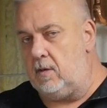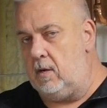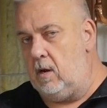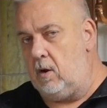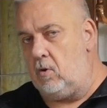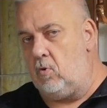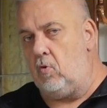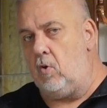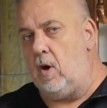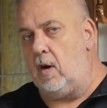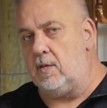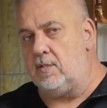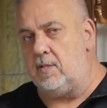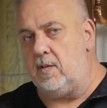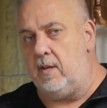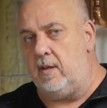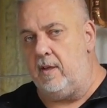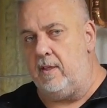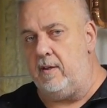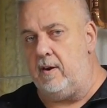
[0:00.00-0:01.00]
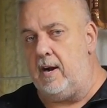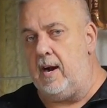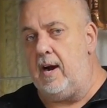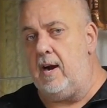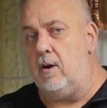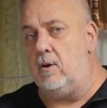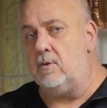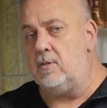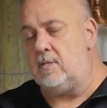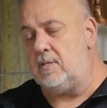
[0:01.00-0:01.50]
across the other
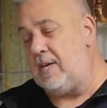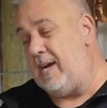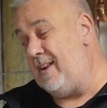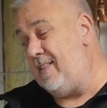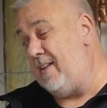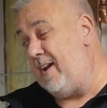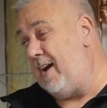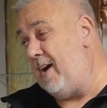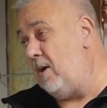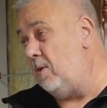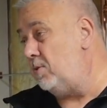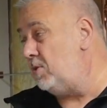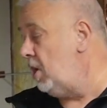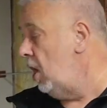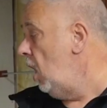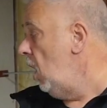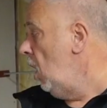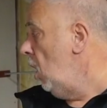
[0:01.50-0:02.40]
house side of the house,